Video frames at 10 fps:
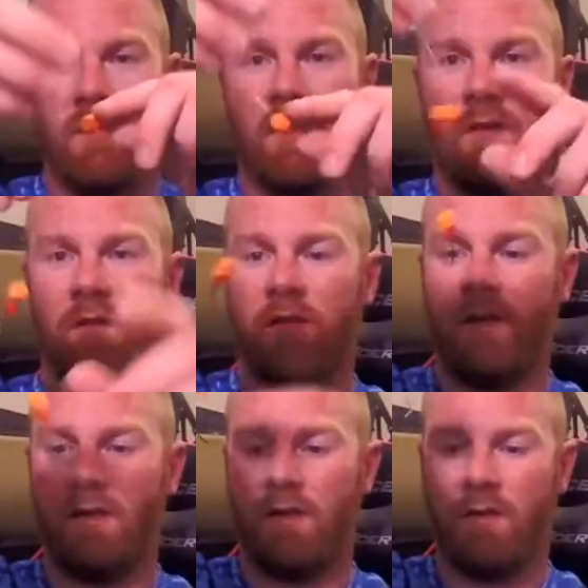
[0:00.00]
You can
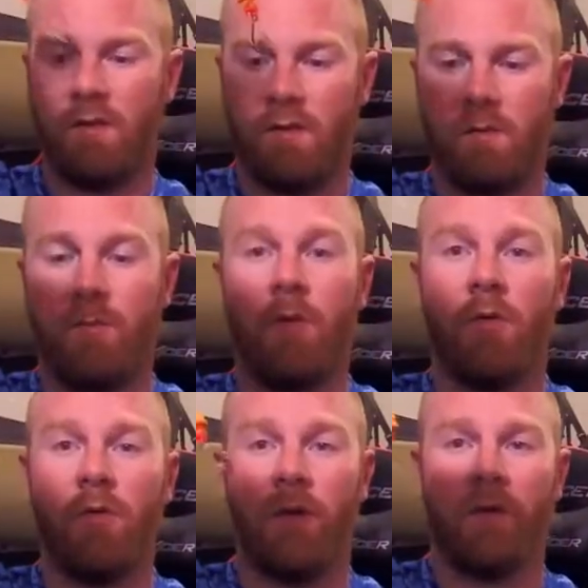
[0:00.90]
see
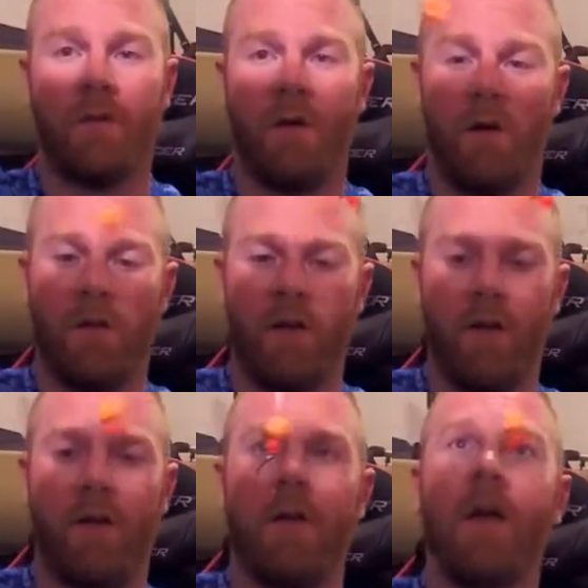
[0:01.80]
both hooks are on
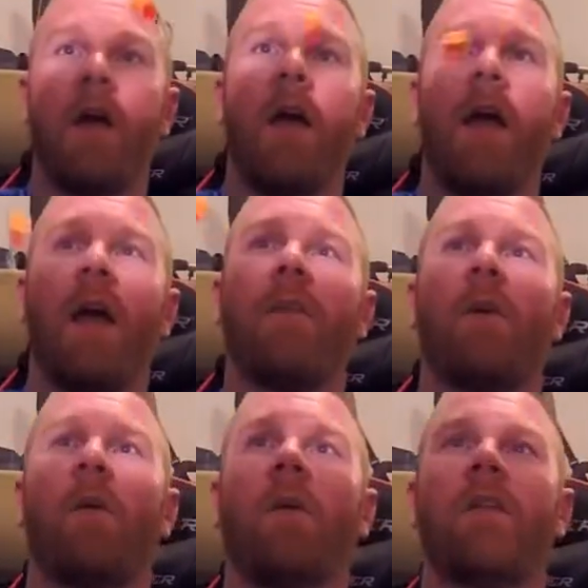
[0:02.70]
there and the
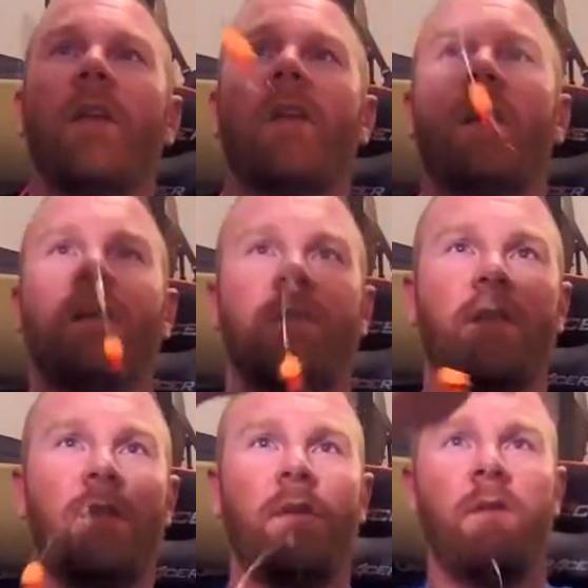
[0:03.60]
only thing left to
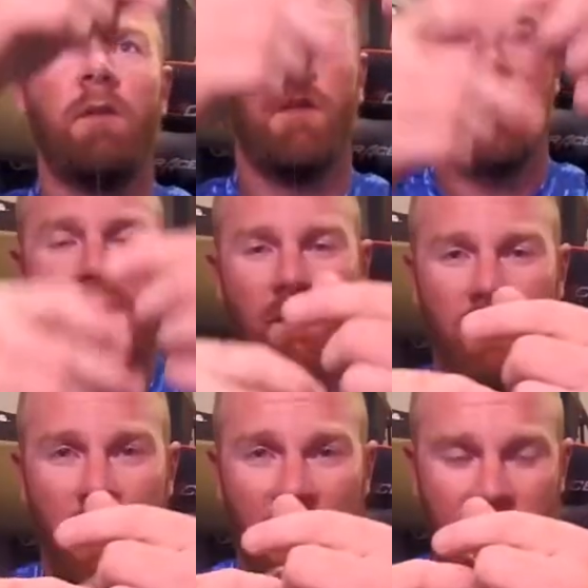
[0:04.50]
do is
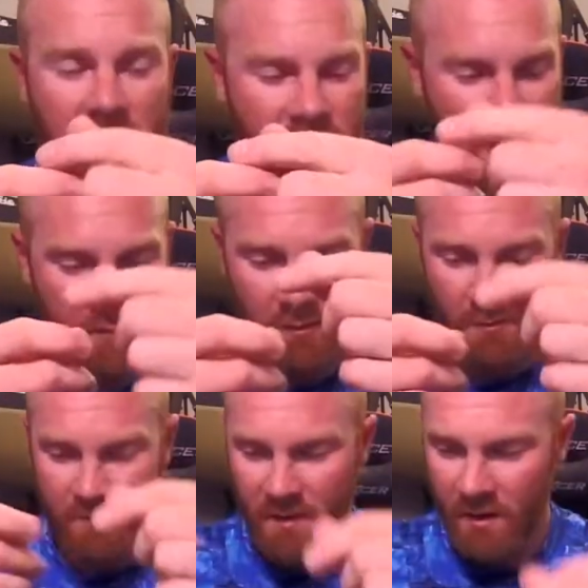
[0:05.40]
attach the swivel.
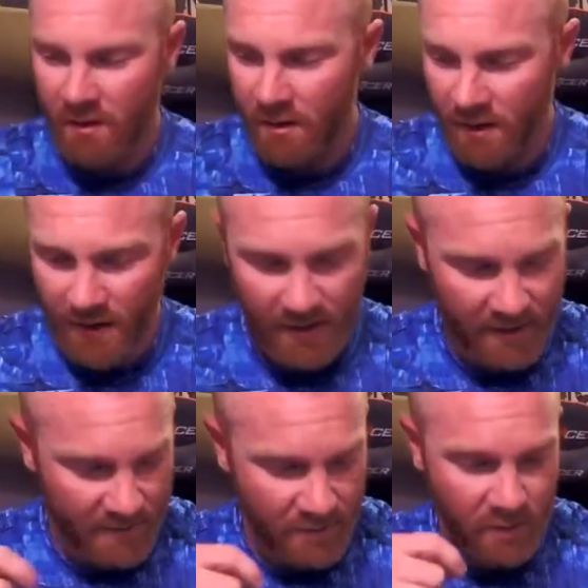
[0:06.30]

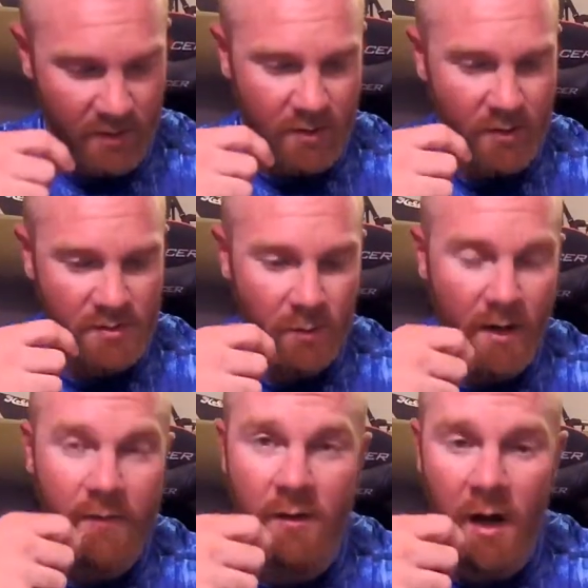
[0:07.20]
And you can use
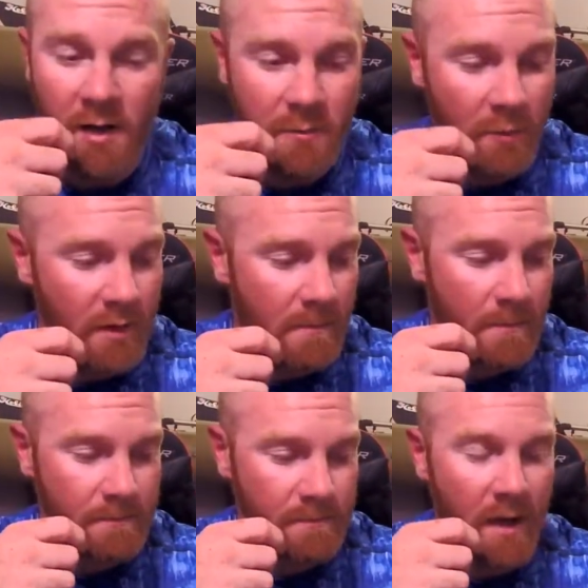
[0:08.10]
whatever knot you want.
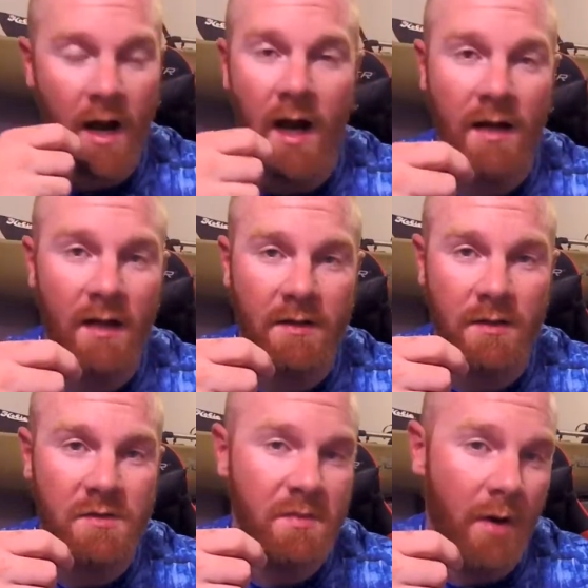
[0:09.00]
I like to
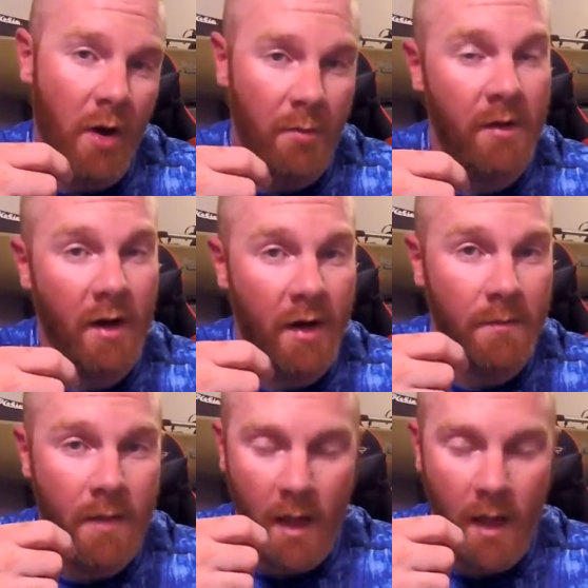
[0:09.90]
use the Palomar knot.